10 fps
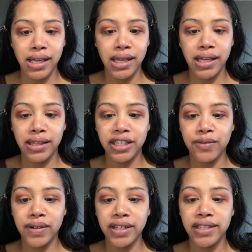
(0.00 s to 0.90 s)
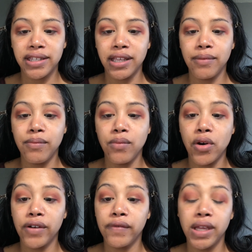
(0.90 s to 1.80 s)
And this one is the
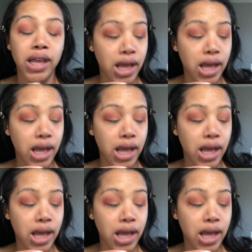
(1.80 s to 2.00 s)
Morphe